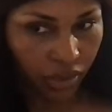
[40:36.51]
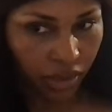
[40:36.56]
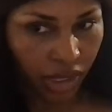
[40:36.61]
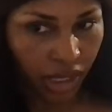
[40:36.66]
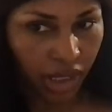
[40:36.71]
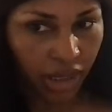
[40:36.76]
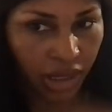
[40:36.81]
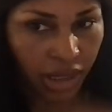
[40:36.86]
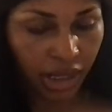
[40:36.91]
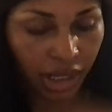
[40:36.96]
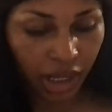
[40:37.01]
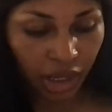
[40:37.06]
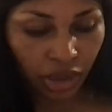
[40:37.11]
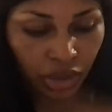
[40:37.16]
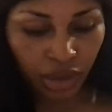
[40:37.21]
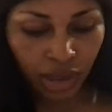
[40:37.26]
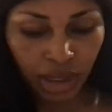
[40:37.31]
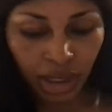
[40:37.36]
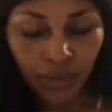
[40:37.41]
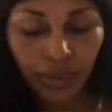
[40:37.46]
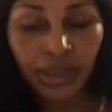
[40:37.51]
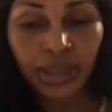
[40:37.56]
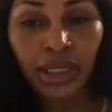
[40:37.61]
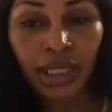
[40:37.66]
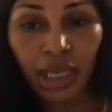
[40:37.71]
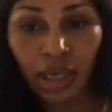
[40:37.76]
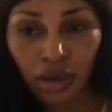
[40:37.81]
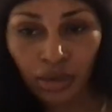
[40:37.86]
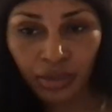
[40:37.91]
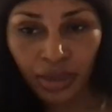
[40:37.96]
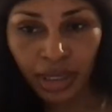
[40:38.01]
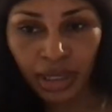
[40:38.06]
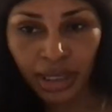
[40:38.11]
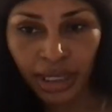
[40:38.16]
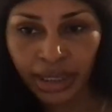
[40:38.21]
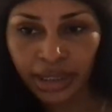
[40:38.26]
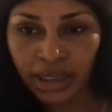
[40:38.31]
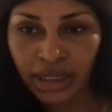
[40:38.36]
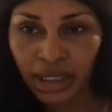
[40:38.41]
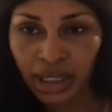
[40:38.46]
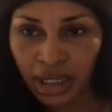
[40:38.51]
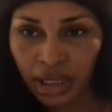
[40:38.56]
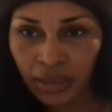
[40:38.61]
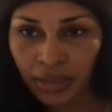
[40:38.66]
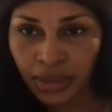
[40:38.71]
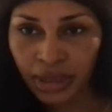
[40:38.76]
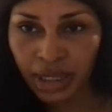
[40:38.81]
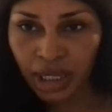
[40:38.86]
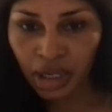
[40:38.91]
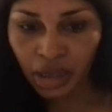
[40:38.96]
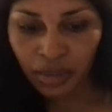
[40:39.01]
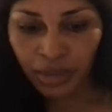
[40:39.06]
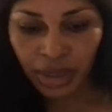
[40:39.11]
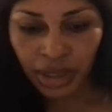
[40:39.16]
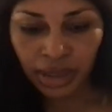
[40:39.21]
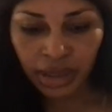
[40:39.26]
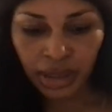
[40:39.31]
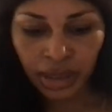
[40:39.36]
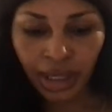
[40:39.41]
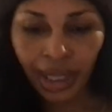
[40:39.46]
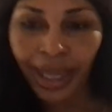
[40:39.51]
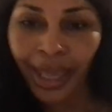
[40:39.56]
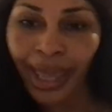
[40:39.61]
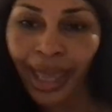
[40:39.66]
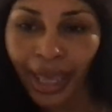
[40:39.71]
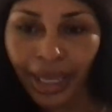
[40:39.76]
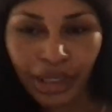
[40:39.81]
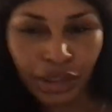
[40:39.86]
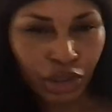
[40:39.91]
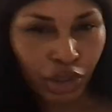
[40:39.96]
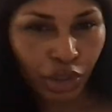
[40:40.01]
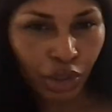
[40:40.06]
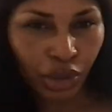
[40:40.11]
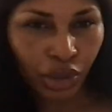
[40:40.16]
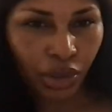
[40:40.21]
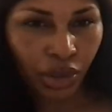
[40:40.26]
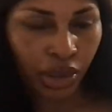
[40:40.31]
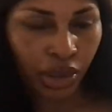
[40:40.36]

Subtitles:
And then you didn't even tell me. Like, she didn't even tell me till I asked her.